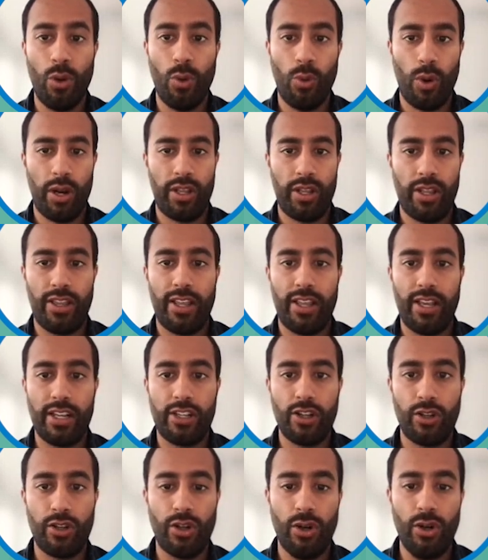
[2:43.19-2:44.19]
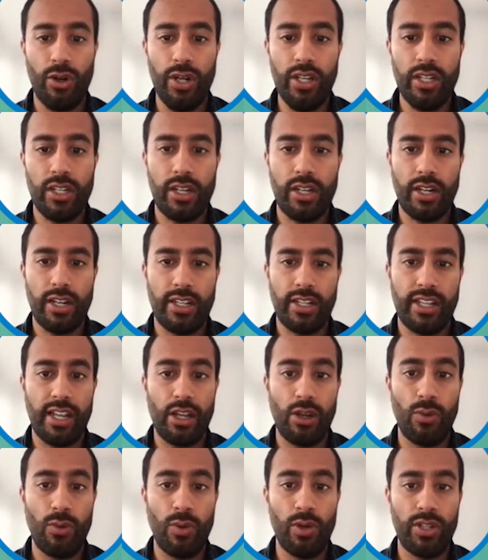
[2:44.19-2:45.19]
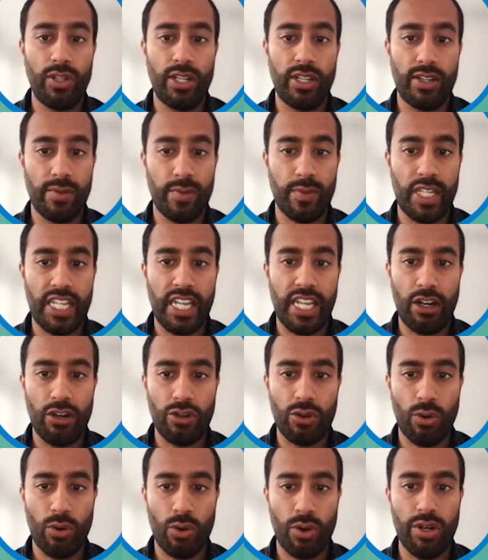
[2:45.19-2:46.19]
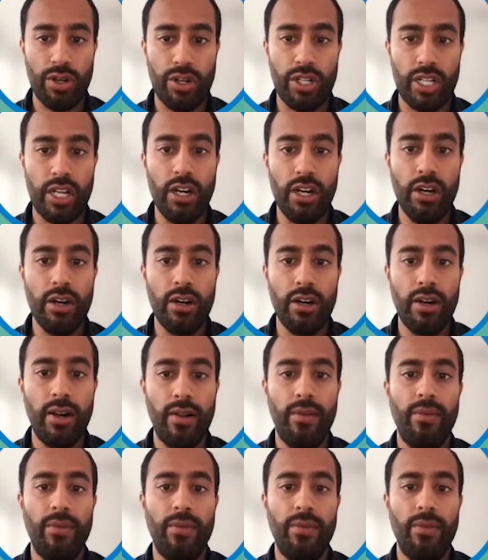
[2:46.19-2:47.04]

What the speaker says: One of the things you'll notice is that you will see some sales orders here.